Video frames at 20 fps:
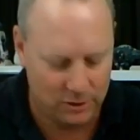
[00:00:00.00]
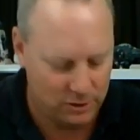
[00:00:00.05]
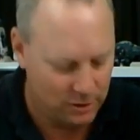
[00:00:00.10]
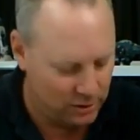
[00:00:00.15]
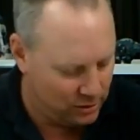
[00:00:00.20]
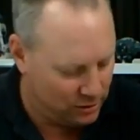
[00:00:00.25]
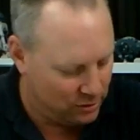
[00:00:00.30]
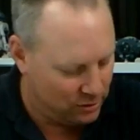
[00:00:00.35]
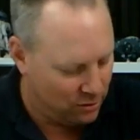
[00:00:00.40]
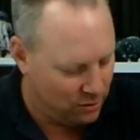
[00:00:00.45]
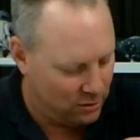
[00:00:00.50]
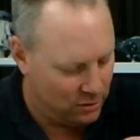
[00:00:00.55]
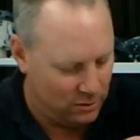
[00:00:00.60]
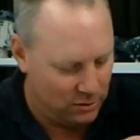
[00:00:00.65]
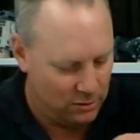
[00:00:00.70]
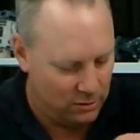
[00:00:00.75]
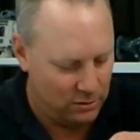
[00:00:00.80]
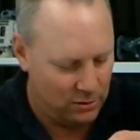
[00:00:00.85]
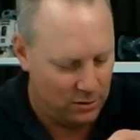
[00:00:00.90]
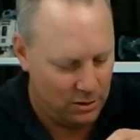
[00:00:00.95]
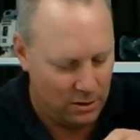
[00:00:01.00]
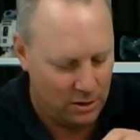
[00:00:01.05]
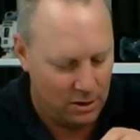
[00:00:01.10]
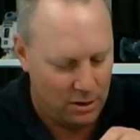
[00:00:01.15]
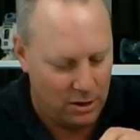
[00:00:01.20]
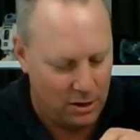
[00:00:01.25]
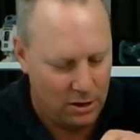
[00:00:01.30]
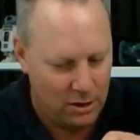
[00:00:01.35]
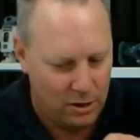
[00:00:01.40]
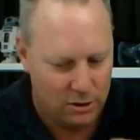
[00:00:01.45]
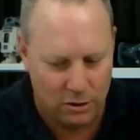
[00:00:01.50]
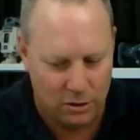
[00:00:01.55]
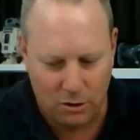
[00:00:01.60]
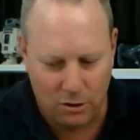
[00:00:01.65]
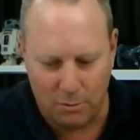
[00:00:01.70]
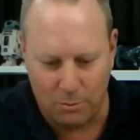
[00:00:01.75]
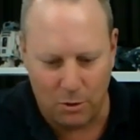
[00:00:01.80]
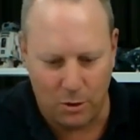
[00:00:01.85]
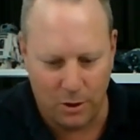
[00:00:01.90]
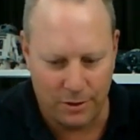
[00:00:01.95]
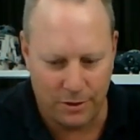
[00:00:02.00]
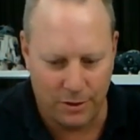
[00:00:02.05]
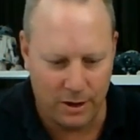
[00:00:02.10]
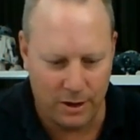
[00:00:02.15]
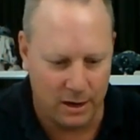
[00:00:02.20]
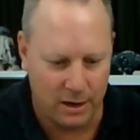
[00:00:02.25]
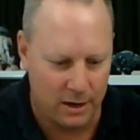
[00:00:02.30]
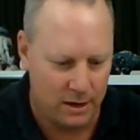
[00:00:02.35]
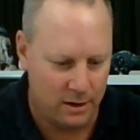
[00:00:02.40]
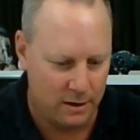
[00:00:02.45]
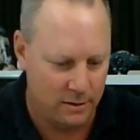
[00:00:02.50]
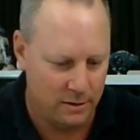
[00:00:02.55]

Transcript: Just not my thing.